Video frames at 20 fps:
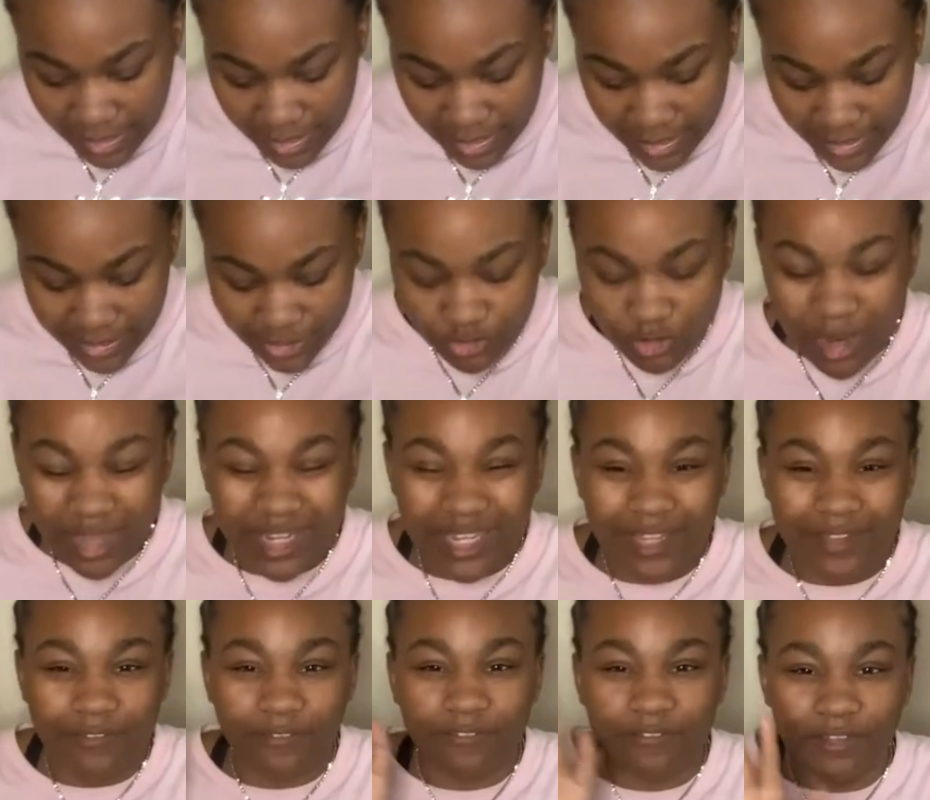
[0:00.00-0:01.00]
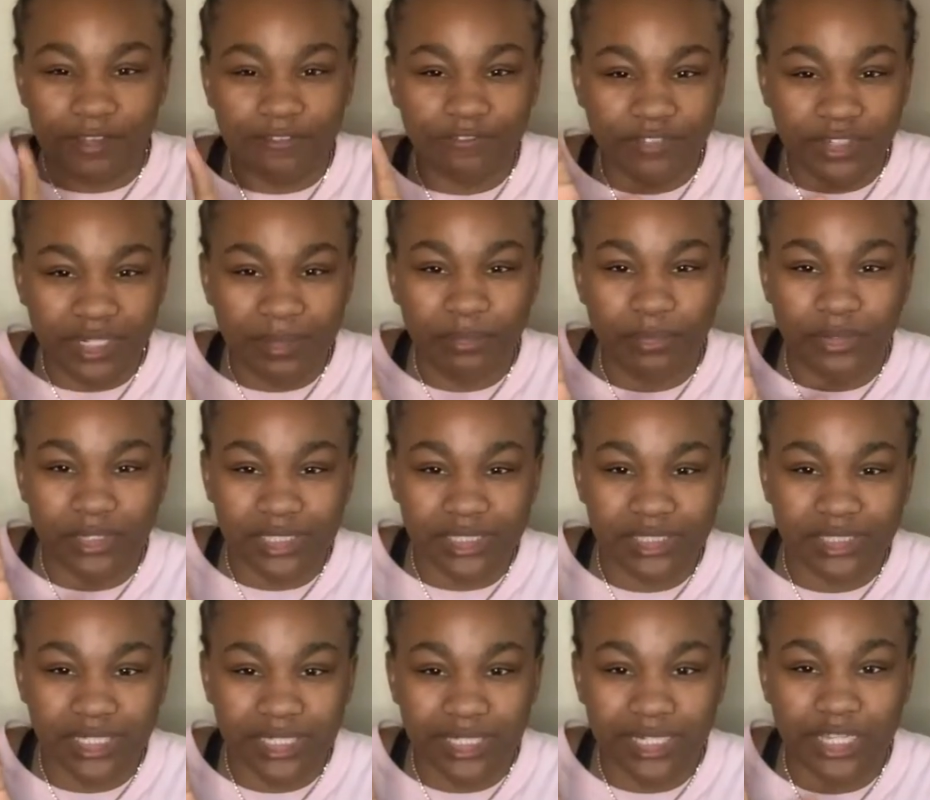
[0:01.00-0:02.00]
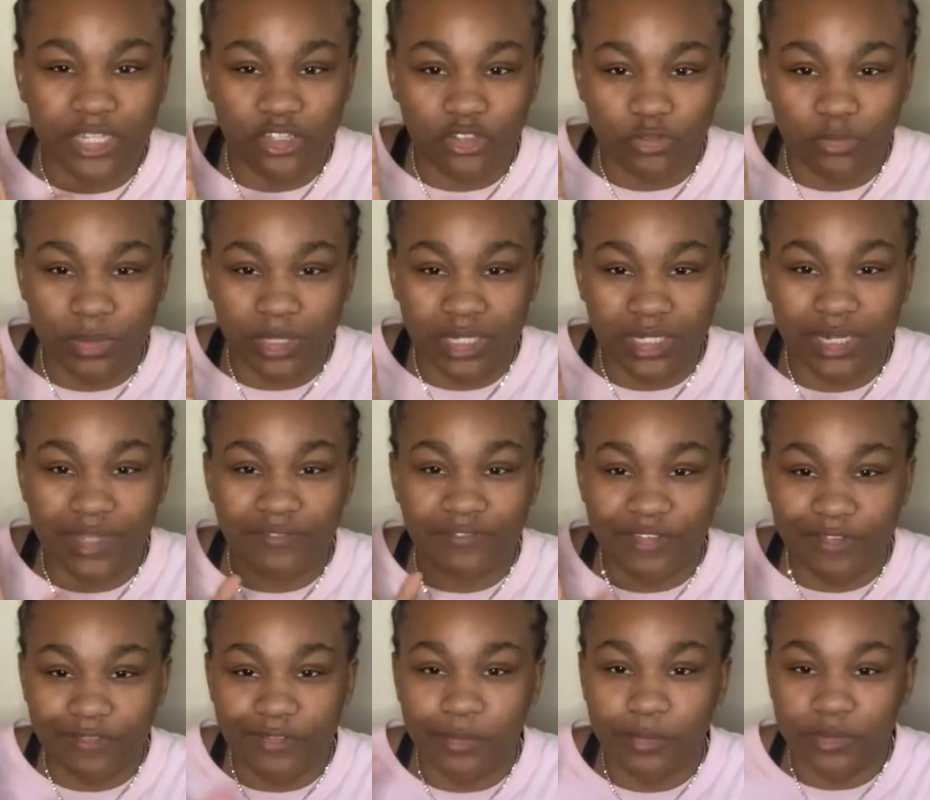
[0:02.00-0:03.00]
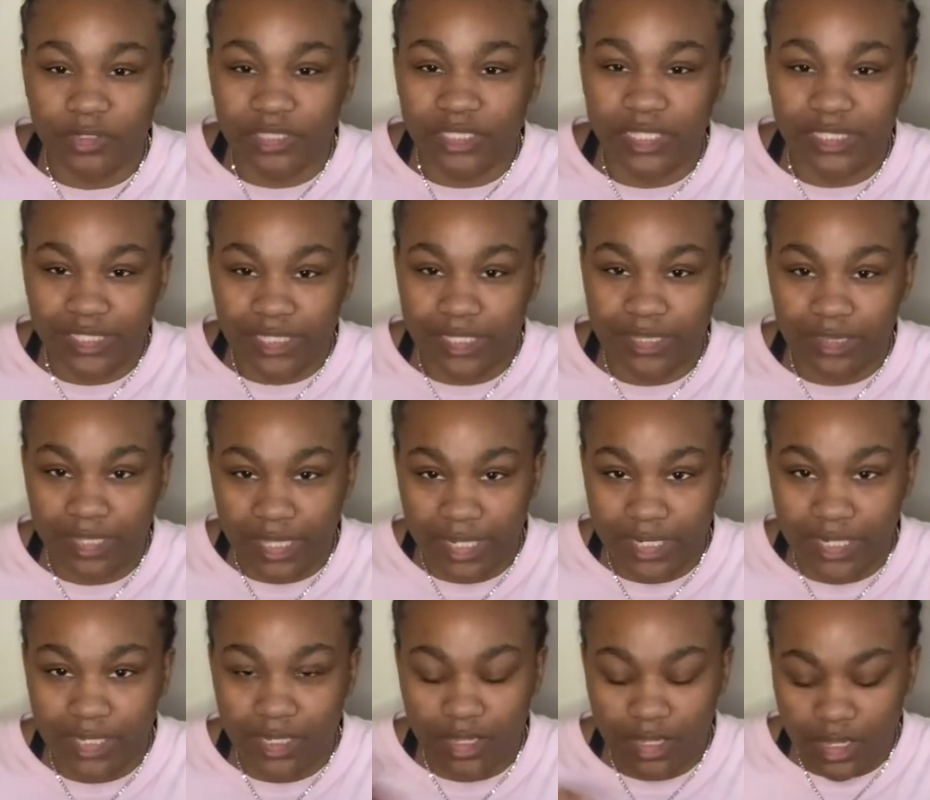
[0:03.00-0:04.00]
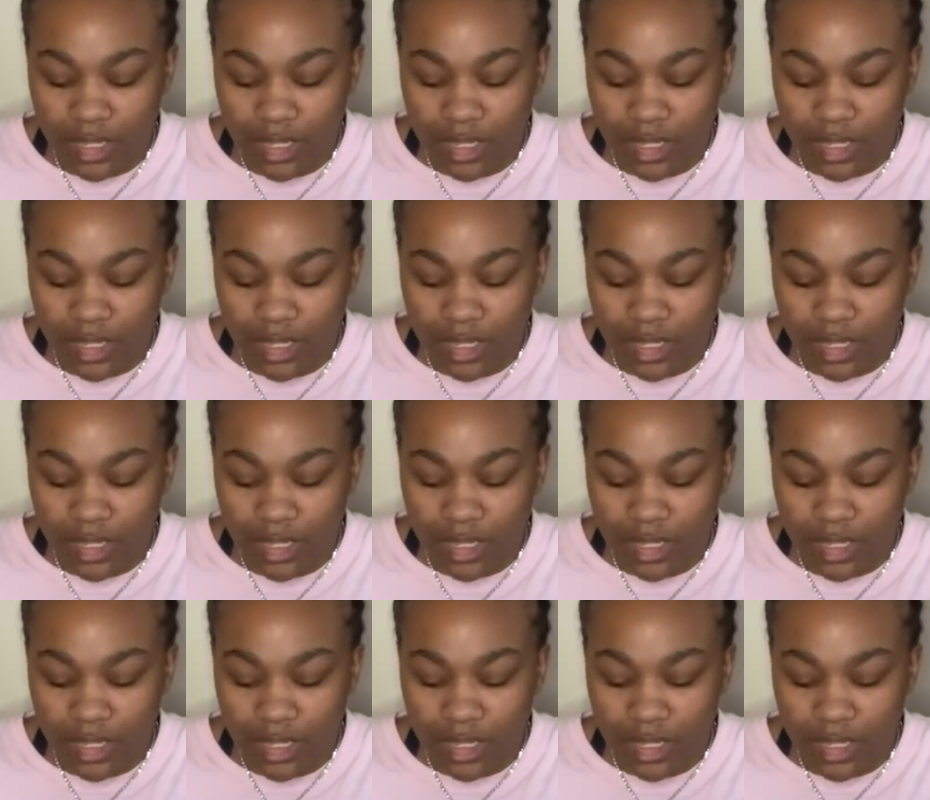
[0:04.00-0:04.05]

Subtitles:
and try to get 50% human and 50% synthetic.